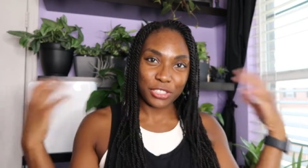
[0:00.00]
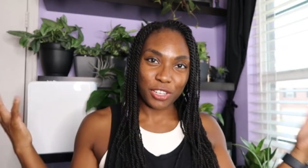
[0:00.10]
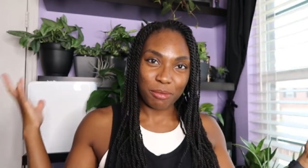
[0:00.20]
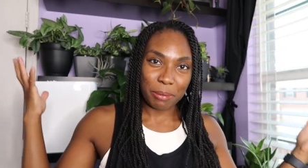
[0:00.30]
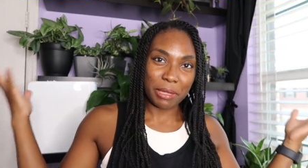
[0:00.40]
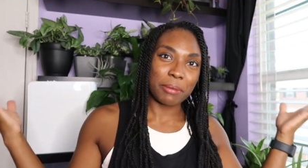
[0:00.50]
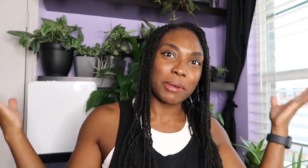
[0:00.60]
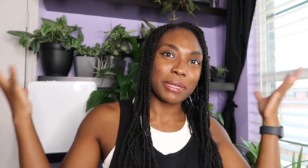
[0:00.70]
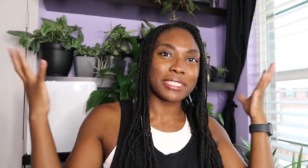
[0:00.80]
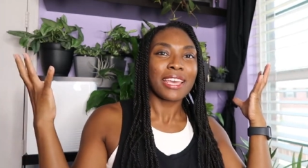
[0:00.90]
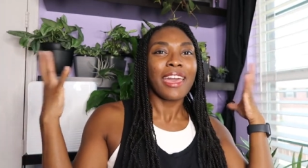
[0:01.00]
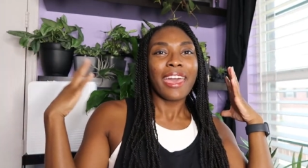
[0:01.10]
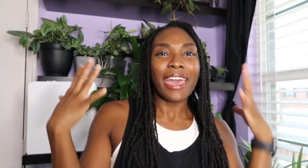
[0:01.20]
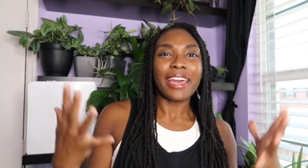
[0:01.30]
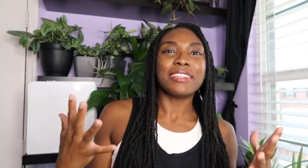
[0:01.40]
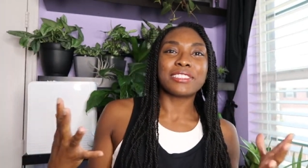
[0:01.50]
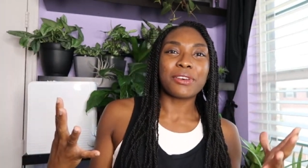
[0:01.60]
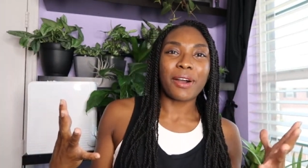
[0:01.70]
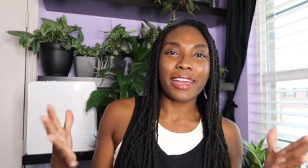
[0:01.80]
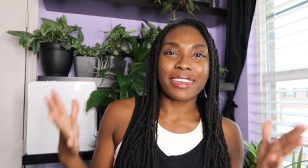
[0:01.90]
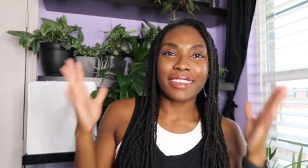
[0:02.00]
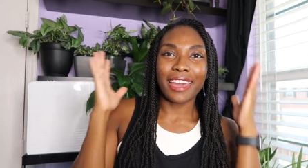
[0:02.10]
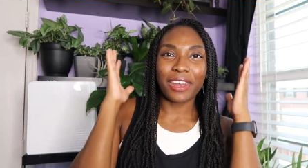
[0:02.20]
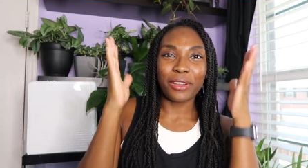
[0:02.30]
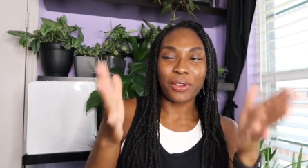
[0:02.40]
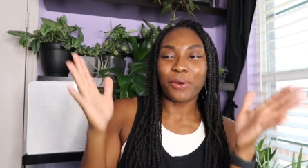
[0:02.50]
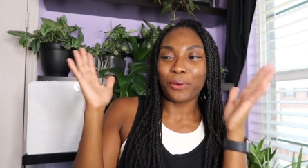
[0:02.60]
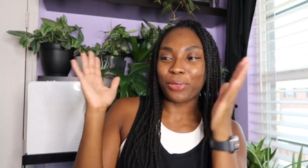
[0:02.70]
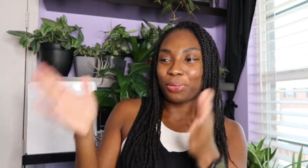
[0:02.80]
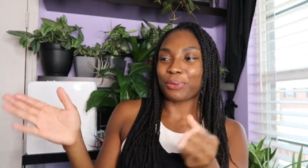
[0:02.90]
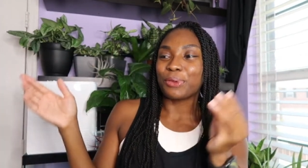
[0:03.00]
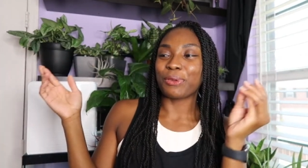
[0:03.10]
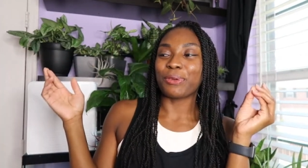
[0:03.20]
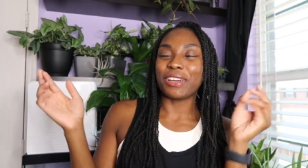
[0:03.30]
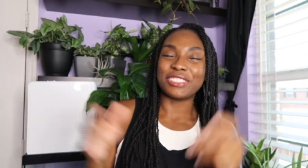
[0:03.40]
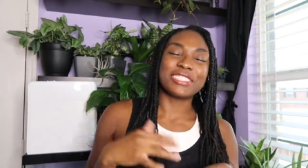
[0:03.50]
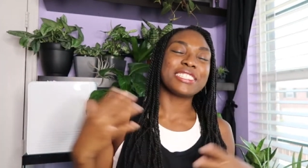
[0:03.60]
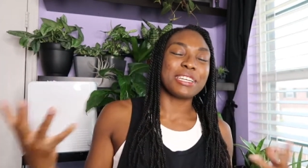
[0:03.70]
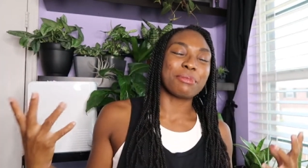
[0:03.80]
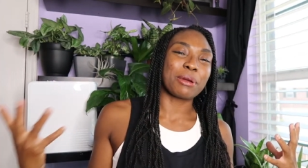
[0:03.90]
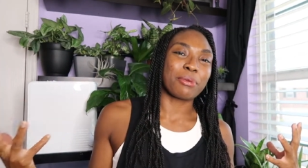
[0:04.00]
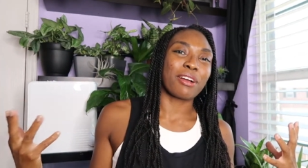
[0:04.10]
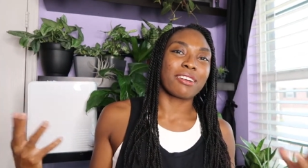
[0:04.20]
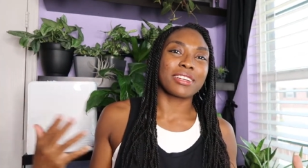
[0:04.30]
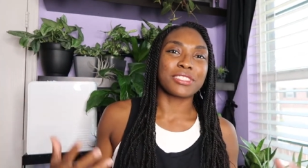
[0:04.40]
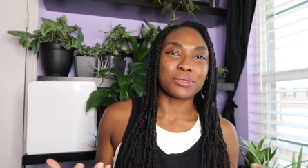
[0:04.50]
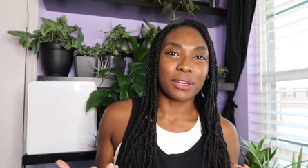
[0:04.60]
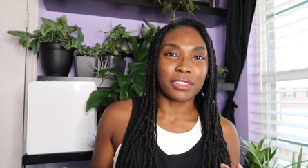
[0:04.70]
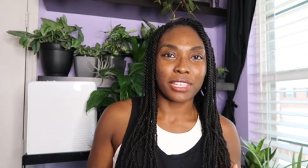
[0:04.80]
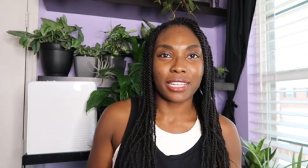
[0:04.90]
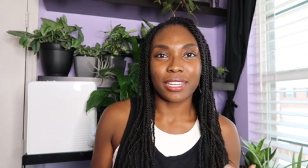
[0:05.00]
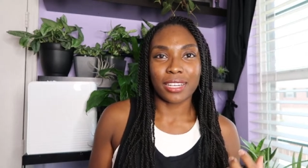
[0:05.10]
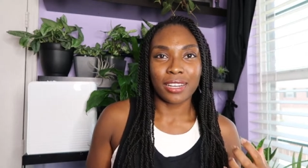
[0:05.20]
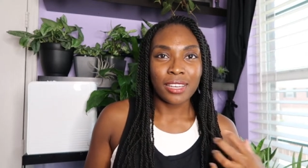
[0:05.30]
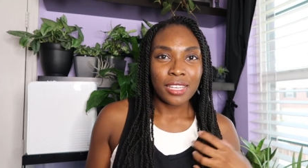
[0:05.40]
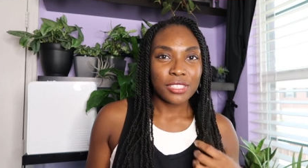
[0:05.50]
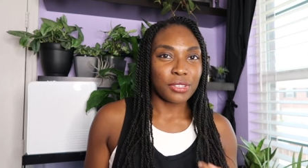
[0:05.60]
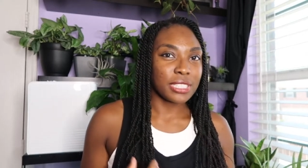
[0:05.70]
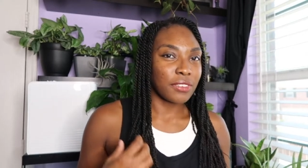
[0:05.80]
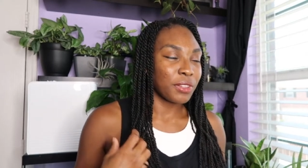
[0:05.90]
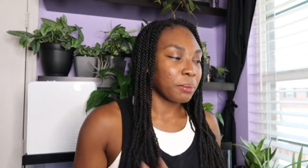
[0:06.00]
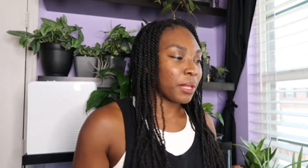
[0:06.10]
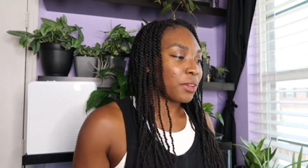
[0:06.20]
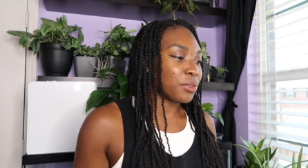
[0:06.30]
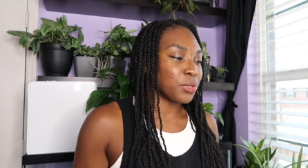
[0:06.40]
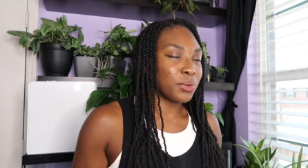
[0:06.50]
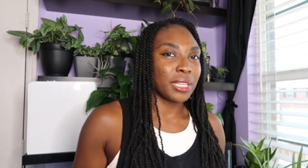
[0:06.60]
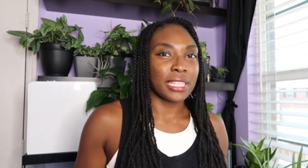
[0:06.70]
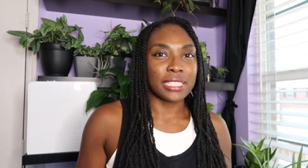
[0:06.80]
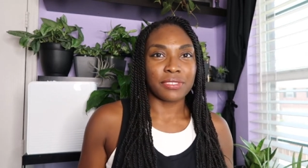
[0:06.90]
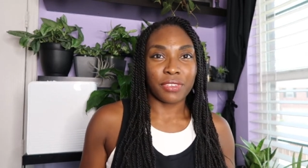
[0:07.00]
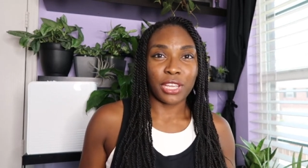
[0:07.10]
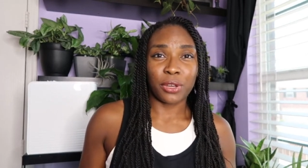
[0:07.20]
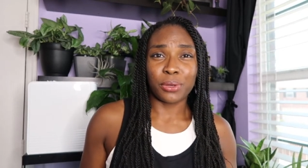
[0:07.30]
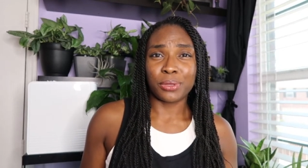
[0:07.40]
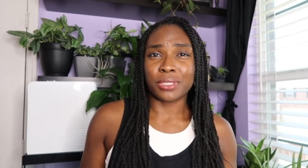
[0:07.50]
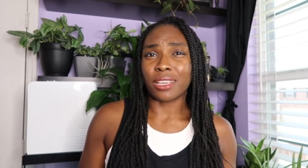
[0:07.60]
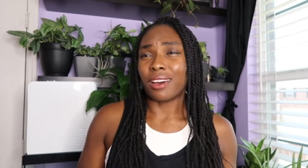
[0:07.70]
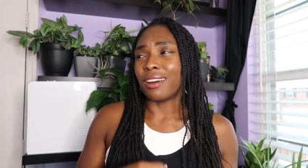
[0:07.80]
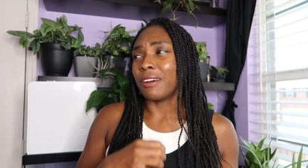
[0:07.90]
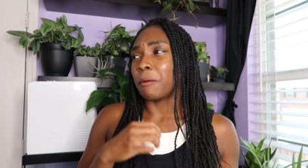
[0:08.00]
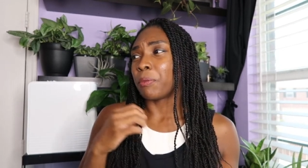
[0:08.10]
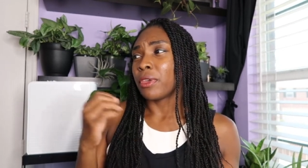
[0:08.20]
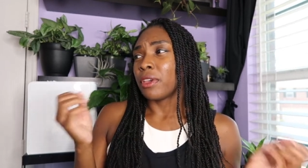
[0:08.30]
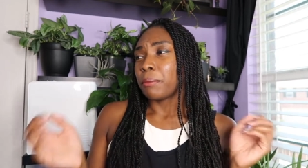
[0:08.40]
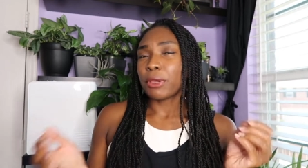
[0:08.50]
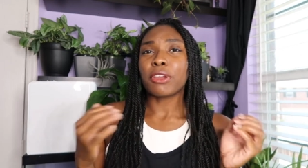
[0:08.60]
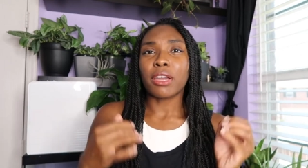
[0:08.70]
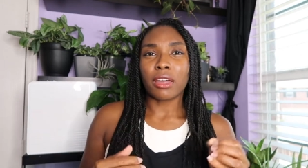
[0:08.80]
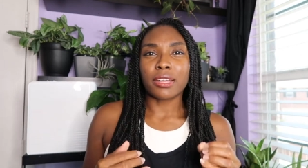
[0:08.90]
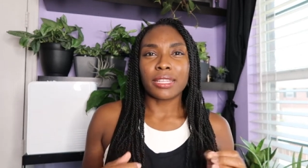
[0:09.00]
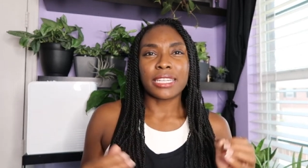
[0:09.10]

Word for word: show off my plant babies, and so I can kind of go through and see my progress throughout the year. So I definitely plan on doing these videos periodically,